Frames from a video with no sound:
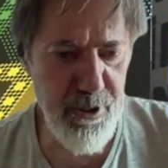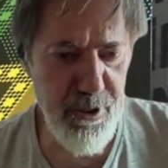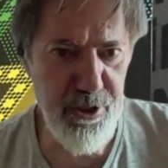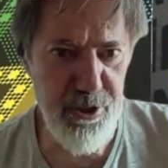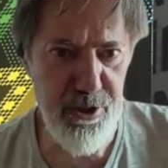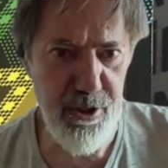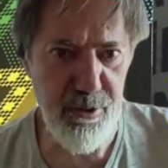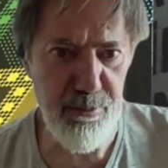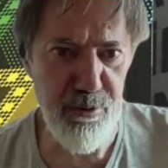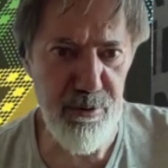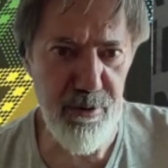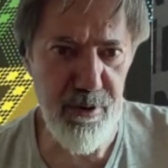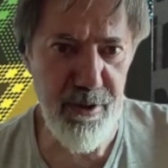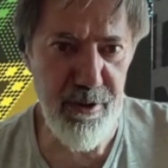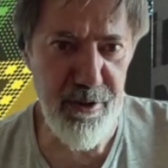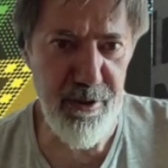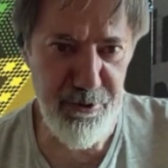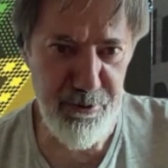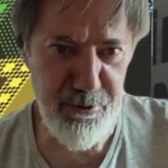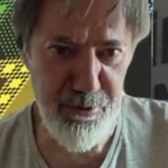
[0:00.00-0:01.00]
Big Trouble in
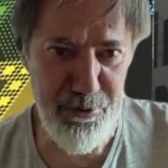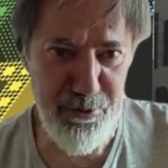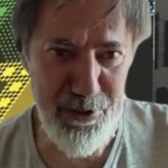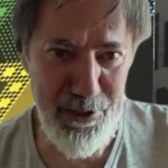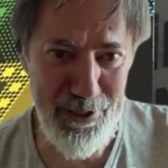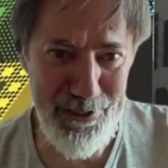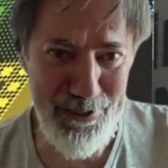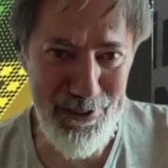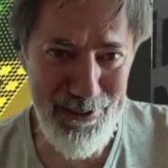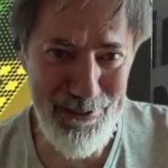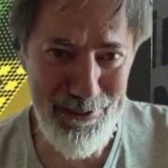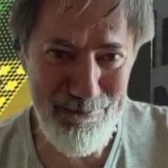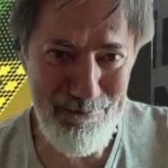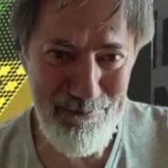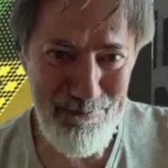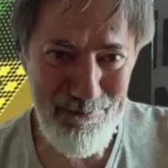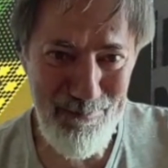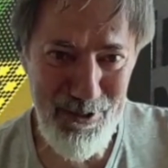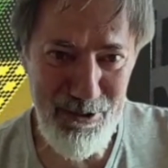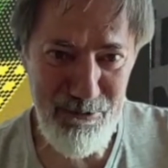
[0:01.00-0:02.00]
Little China,
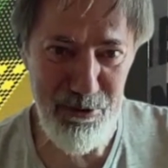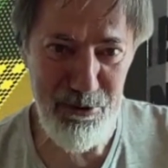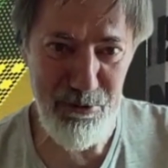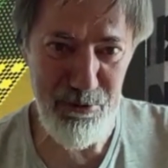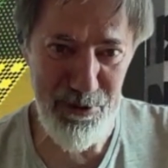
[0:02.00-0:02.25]
which